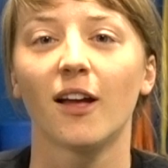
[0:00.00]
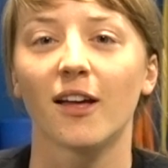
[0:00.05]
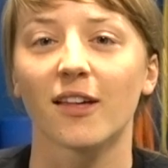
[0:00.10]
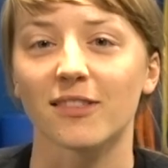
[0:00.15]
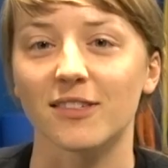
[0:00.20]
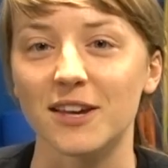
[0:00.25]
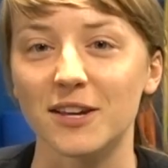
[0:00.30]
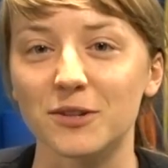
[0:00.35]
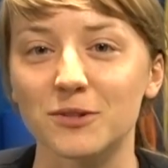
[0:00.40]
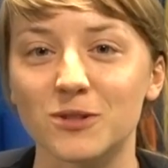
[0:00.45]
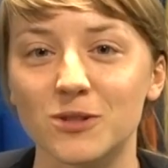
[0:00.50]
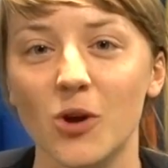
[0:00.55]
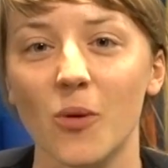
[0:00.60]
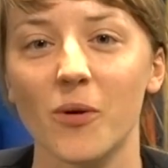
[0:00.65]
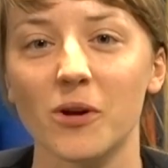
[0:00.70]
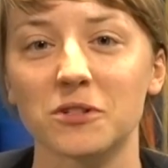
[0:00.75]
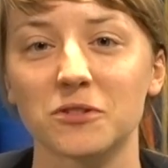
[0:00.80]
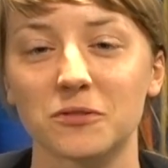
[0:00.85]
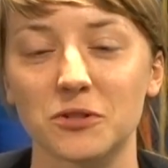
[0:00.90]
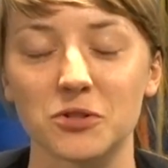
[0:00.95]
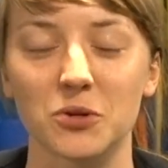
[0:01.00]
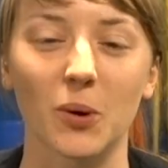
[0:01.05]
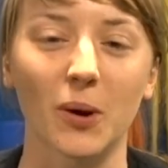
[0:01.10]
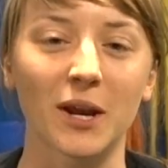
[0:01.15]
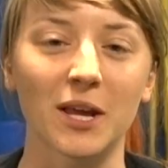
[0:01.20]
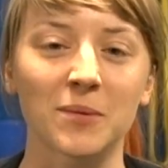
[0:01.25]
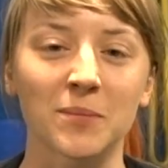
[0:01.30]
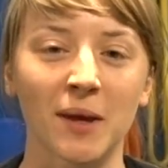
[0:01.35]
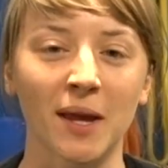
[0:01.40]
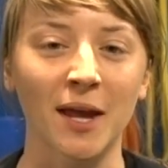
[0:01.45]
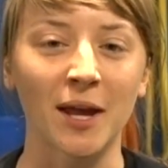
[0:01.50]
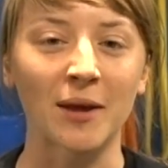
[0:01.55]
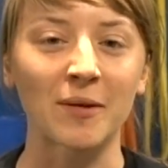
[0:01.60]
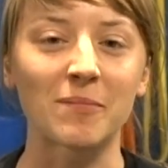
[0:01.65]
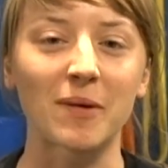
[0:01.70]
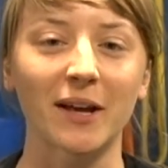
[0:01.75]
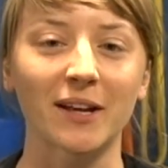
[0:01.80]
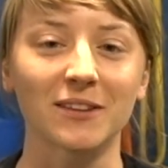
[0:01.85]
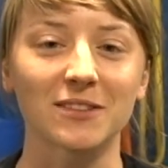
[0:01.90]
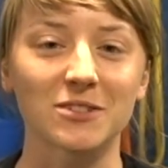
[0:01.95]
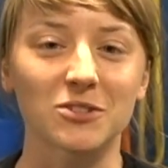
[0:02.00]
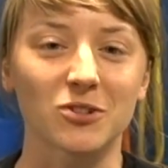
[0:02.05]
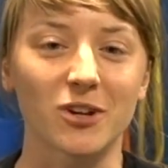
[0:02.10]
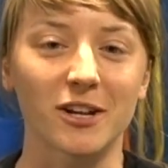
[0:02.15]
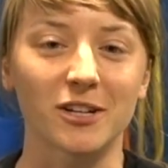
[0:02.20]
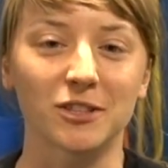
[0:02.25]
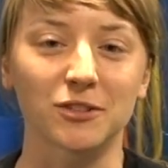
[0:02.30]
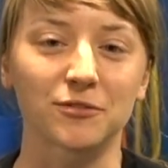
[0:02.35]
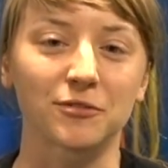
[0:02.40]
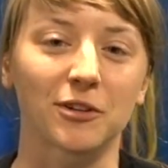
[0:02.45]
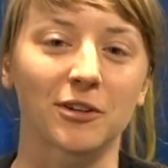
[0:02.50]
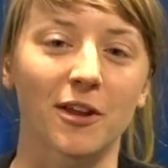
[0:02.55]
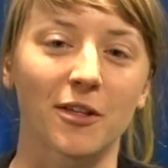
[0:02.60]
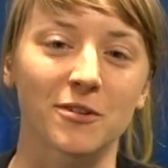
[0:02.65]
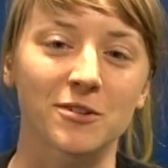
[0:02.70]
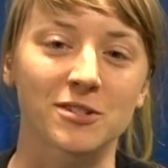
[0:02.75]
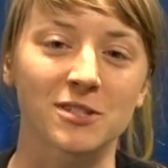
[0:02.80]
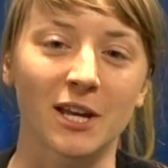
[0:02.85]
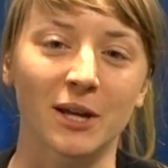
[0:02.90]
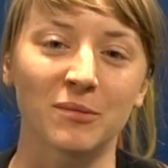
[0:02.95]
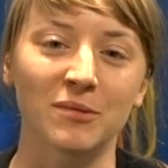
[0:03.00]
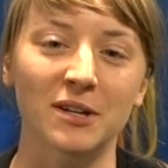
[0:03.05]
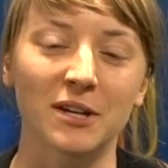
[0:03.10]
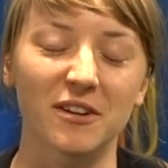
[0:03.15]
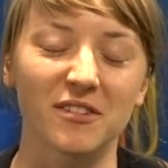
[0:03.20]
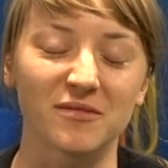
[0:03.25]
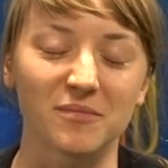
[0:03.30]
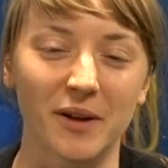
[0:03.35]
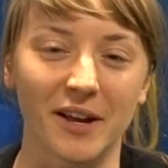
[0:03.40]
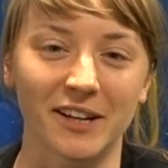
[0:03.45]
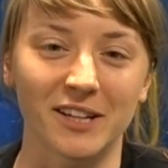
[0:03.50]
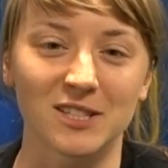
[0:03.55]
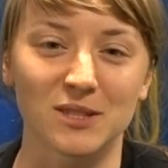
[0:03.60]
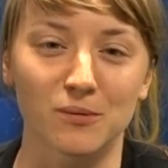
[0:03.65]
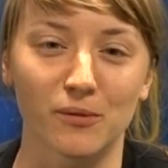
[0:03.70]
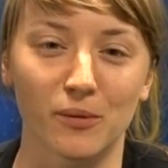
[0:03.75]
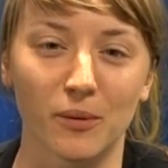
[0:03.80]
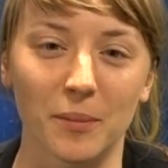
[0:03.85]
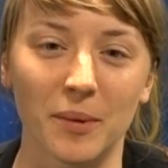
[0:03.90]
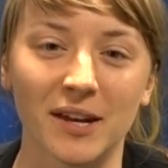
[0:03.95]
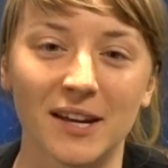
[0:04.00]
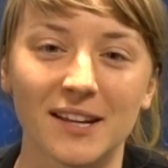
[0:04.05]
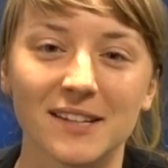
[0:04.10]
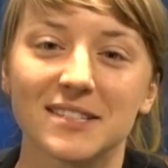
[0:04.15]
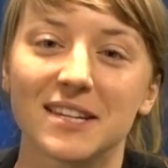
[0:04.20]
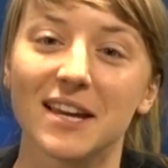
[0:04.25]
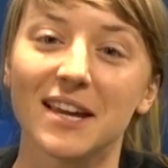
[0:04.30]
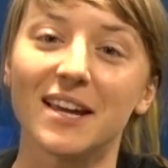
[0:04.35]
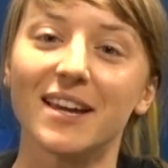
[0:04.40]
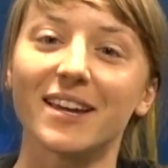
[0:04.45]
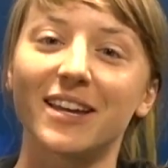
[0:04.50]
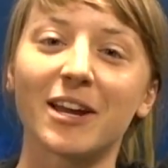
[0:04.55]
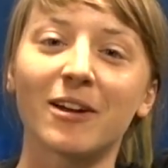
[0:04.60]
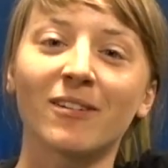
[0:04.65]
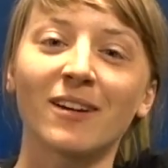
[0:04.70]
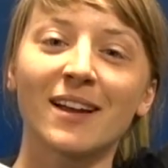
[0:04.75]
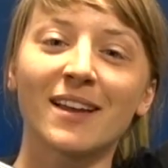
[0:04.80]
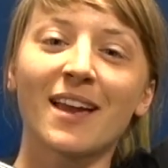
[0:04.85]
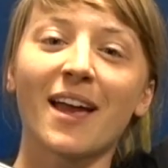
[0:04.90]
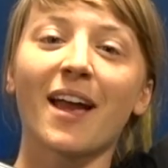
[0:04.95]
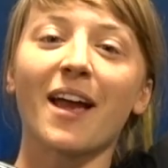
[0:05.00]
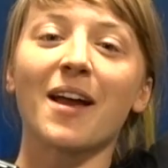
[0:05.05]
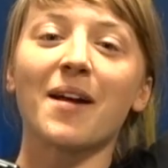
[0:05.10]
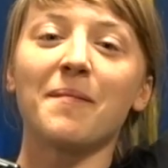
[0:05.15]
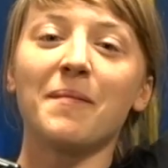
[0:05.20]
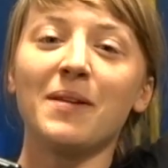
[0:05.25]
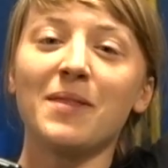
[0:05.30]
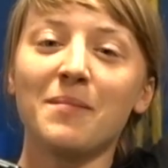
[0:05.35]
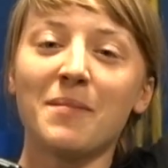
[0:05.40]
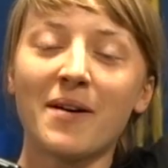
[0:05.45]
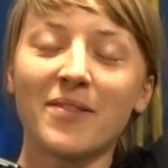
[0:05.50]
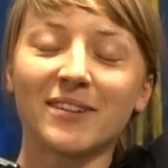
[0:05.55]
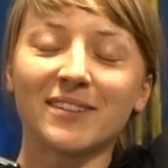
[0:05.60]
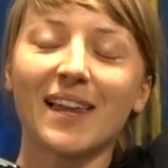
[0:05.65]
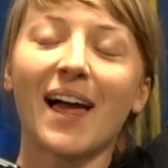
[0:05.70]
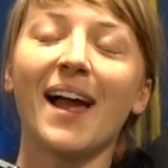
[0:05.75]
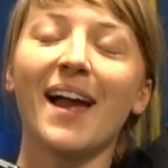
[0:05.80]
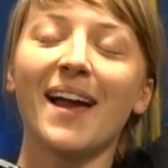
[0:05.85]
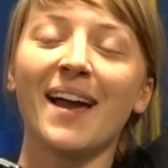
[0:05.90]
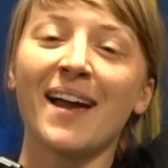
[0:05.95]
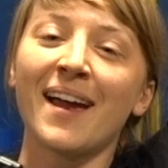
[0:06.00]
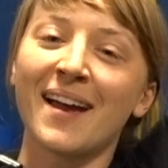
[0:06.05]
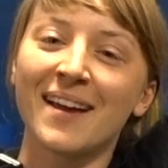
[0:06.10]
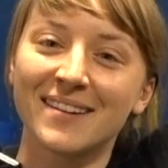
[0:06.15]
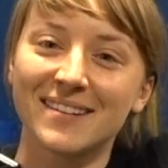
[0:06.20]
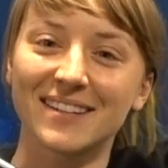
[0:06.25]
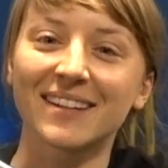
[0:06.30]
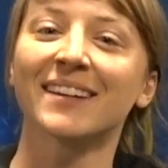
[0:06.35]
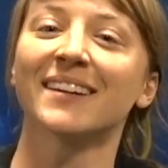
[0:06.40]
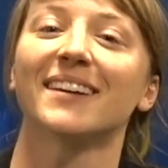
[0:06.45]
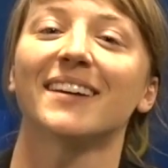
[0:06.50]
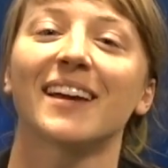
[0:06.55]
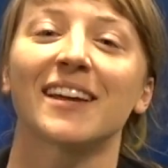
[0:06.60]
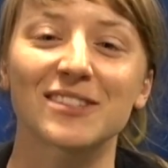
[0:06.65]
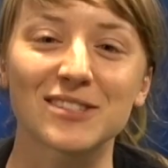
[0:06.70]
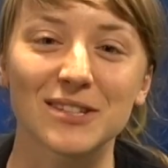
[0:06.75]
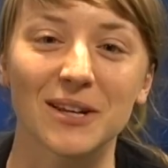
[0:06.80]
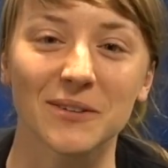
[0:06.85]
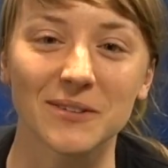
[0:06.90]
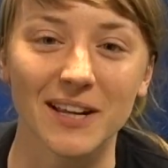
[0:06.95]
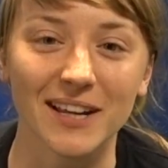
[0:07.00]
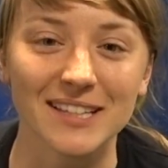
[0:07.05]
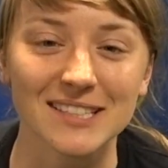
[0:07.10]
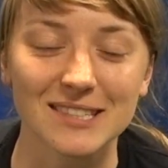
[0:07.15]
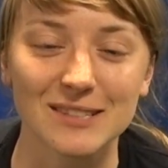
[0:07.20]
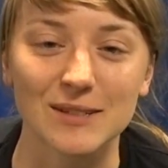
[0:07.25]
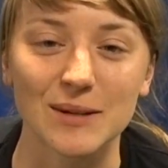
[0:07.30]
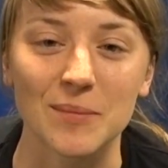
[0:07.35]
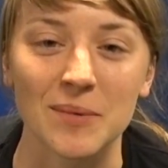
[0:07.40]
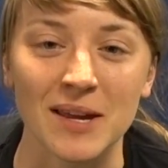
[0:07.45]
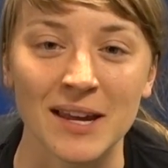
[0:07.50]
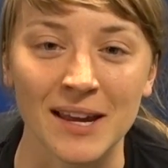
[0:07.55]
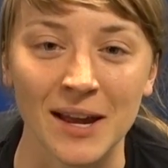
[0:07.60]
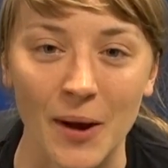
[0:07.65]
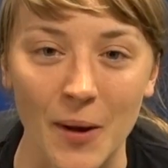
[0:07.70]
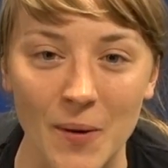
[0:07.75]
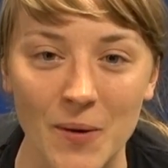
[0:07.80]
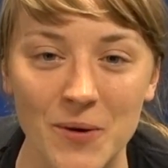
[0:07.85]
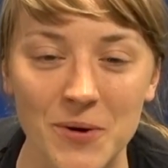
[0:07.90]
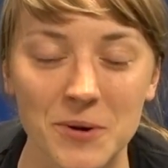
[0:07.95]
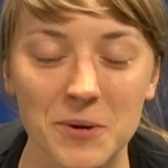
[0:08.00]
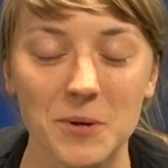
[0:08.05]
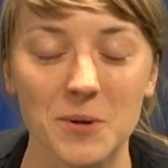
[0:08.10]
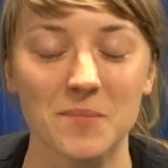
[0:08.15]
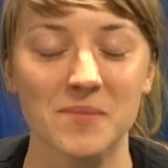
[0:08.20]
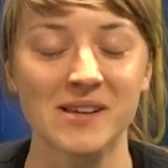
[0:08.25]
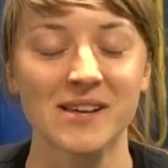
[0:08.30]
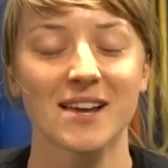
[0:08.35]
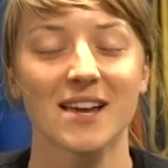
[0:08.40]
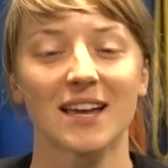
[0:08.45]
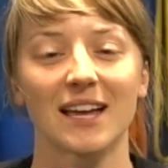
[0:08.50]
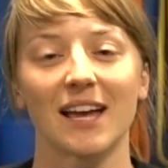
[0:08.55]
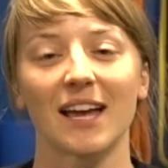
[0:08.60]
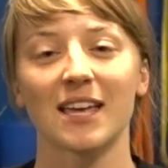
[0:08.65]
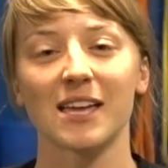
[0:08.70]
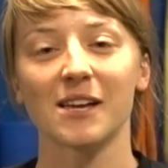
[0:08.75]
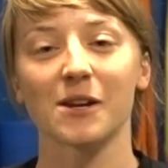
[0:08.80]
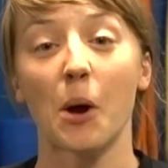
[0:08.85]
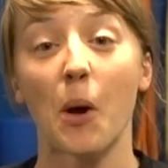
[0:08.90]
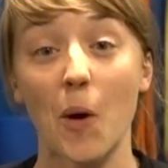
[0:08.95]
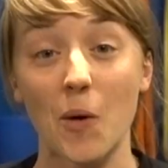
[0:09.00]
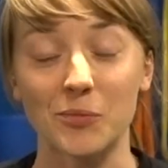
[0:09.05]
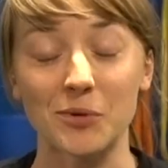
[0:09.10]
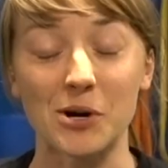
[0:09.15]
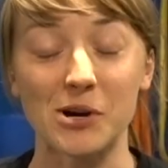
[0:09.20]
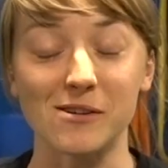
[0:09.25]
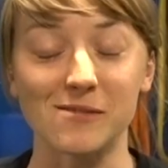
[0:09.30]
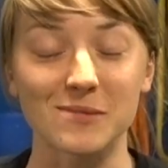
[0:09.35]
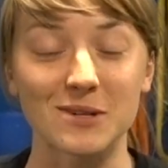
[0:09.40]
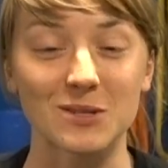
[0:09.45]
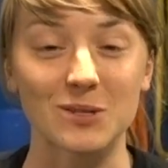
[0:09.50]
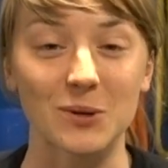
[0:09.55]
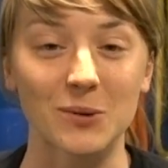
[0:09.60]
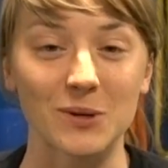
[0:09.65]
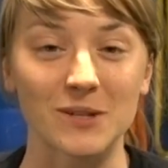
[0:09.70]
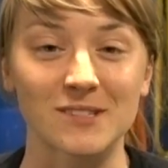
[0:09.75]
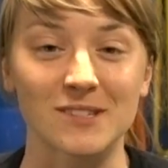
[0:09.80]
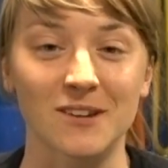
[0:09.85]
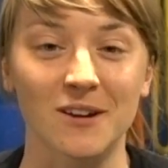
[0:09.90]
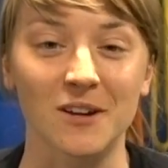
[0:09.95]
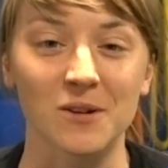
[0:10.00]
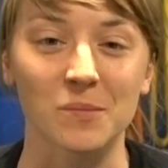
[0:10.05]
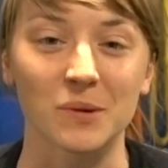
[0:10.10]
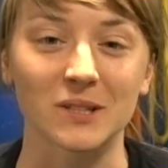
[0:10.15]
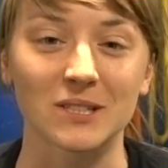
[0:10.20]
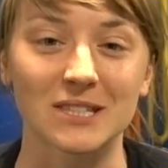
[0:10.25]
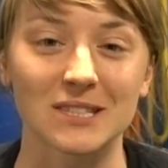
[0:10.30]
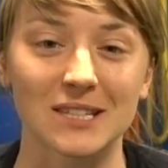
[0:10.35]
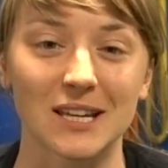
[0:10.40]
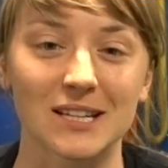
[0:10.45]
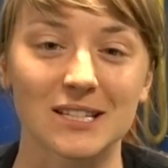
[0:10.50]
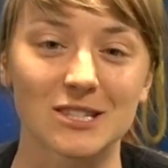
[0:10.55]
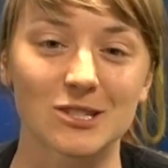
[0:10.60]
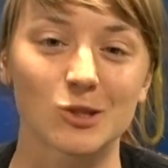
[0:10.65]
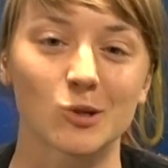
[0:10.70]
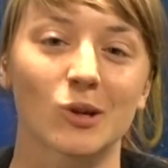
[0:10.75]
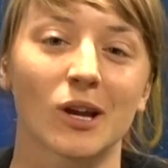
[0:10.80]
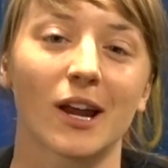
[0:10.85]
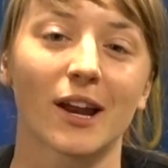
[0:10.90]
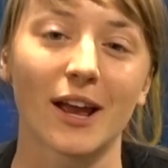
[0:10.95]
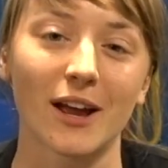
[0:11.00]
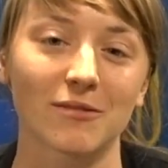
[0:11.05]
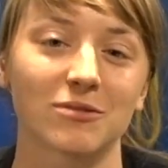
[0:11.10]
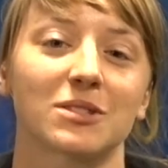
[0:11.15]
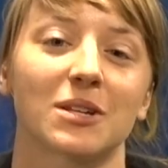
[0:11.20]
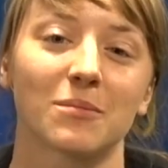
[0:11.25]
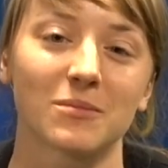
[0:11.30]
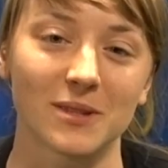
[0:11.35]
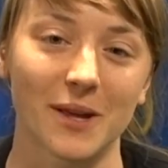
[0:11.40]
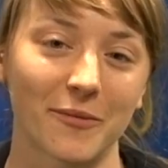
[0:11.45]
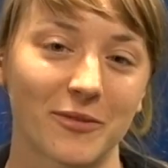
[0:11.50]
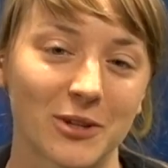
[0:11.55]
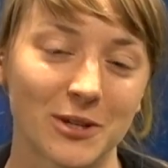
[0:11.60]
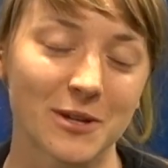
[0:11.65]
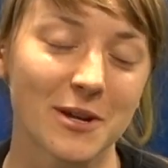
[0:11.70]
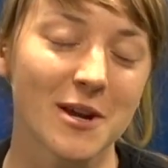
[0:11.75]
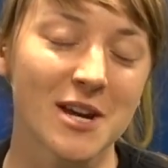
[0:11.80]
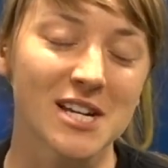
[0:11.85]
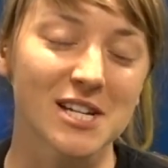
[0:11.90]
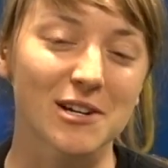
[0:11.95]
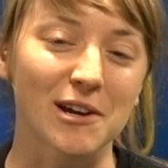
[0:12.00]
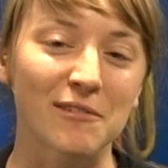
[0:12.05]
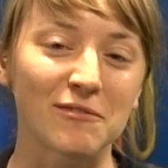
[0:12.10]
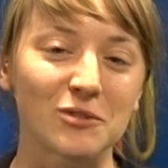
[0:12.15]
Thank you so much for joining me, Megan the trainer, for another segment of Megan's Movement Minute. Here I am in the motherland. It's so nice to be home. Again, home is always good, but it's nice to kind of have some level of